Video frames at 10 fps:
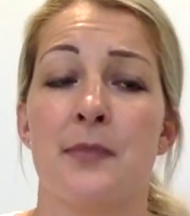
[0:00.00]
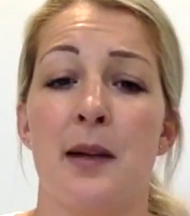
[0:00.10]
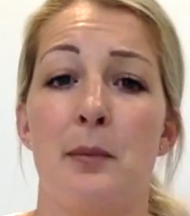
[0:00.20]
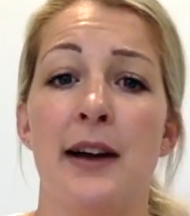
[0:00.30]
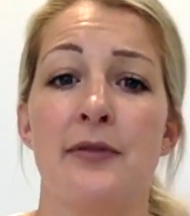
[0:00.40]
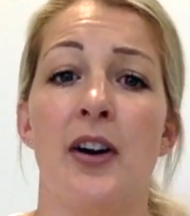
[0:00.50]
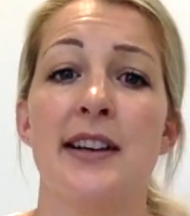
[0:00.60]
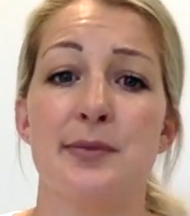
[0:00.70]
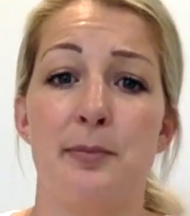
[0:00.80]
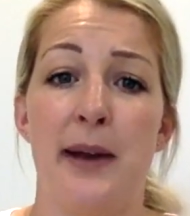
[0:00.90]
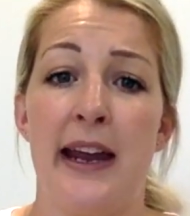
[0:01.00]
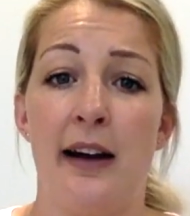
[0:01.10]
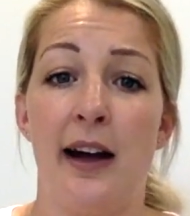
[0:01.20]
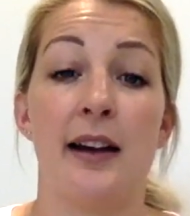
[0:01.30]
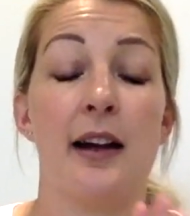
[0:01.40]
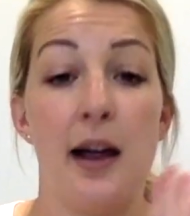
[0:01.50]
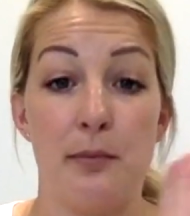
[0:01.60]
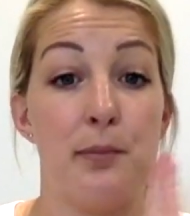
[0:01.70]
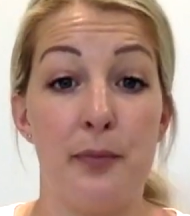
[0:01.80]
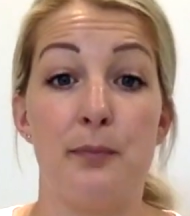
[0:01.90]
My advice would be
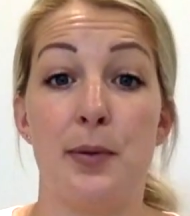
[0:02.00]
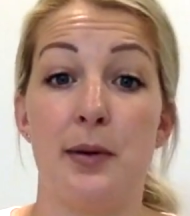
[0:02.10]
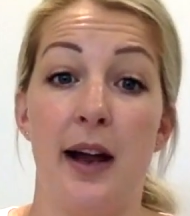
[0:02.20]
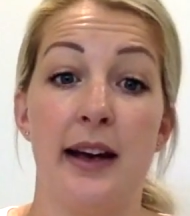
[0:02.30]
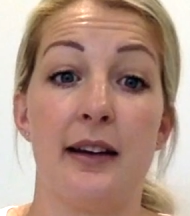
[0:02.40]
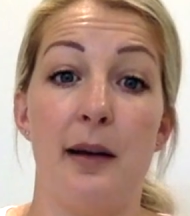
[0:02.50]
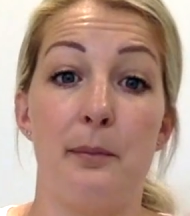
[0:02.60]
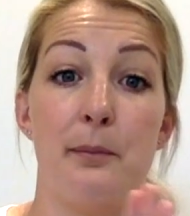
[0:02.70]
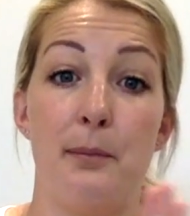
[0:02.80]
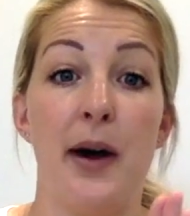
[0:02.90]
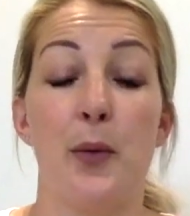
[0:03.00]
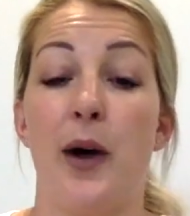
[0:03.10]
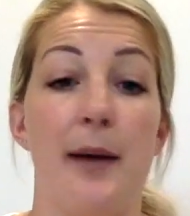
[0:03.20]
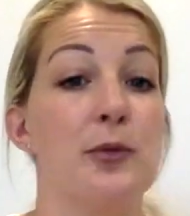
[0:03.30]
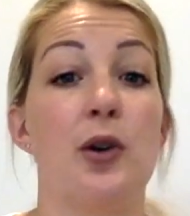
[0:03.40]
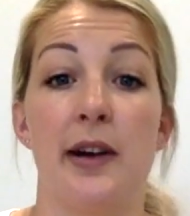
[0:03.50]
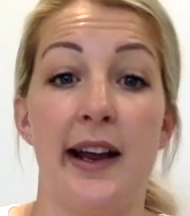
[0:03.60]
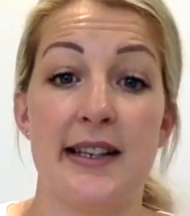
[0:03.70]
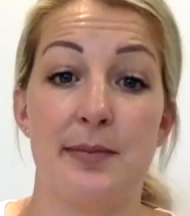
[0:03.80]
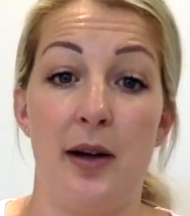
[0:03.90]
like, by the way, I'm not an
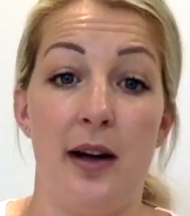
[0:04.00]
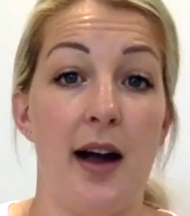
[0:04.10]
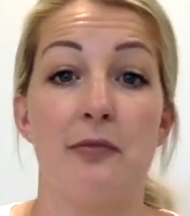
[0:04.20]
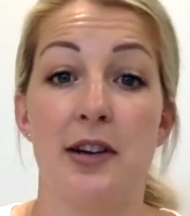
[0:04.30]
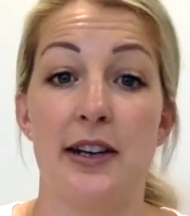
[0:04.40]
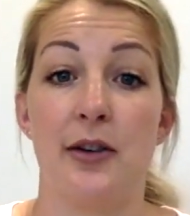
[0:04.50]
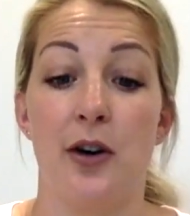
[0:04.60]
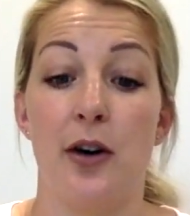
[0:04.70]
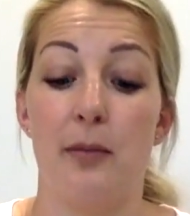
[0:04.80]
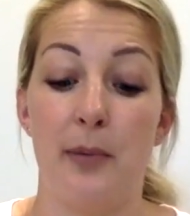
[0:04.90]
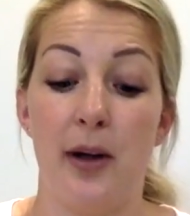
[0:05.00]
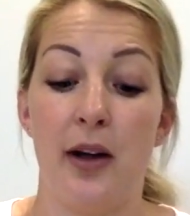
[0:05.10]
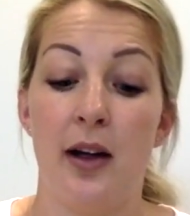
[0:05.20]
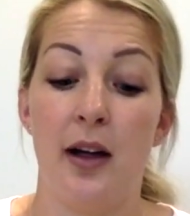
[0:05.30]
expert, I'm really not, but